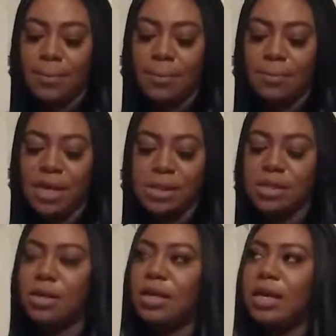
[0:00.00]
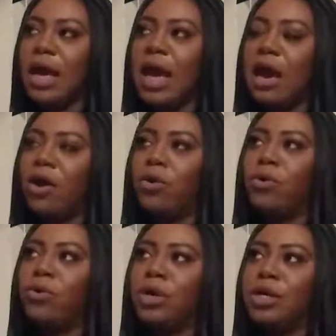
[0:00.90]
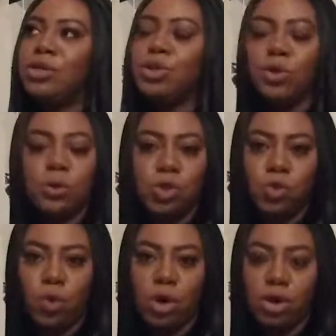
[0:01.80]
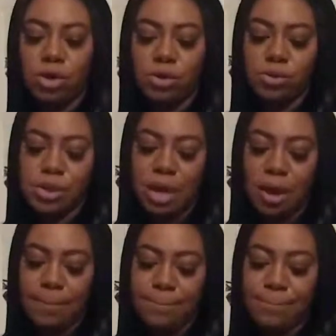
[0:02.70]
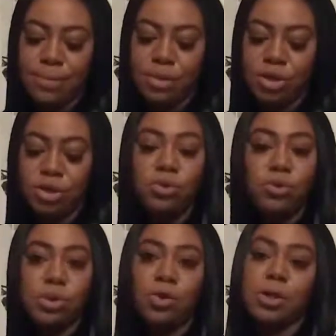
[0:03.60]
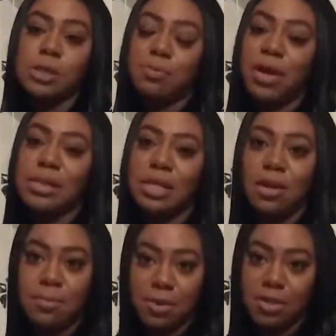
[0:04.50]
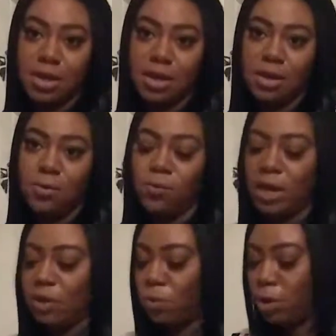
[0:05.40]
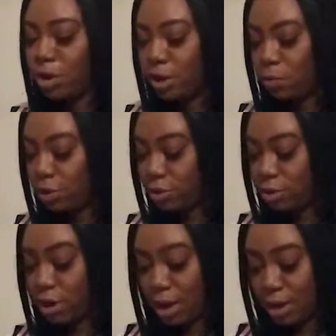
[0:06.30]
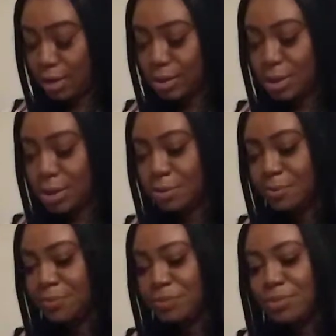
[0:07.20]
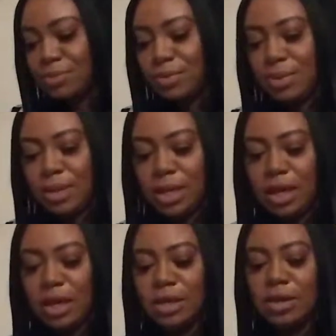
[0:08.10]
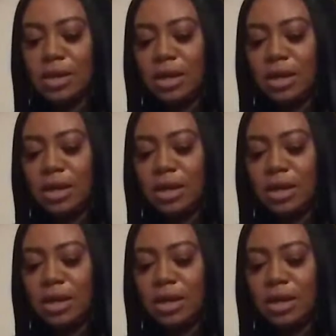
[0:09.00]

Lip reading: basically how social workers use or express empathy in working with their clients. And